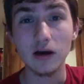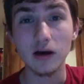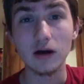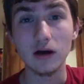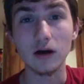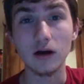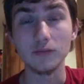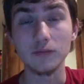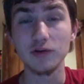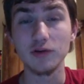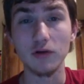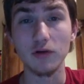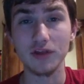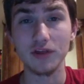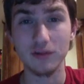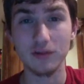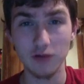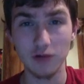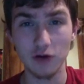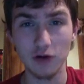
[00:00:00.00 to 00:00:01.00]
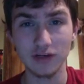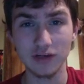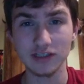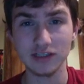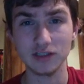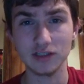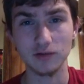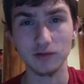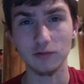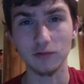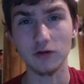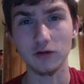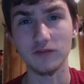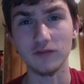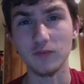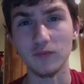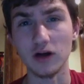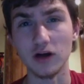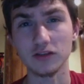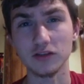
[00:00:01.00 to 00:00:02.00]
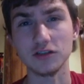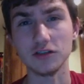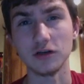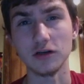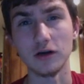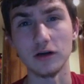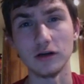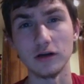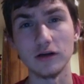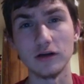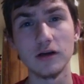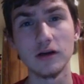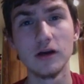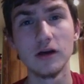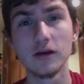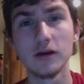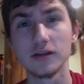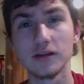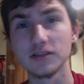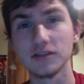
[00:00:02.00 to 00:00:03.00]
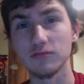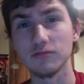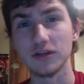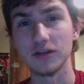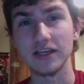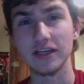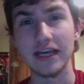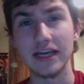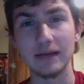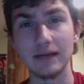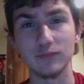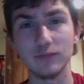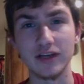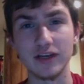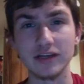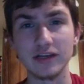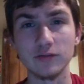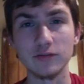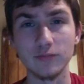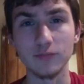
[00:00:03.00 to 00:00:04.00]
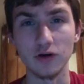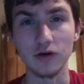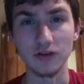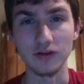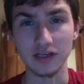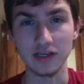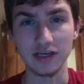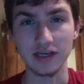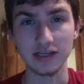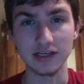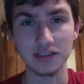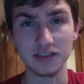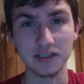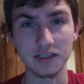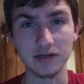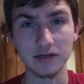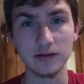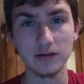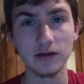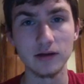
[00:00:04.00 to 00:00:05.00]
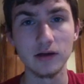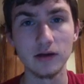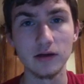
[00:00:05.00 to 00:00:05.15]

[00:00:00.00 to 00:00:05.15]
You are thrown into the world of Monster Hunter. This is where the gameplay component kicks in.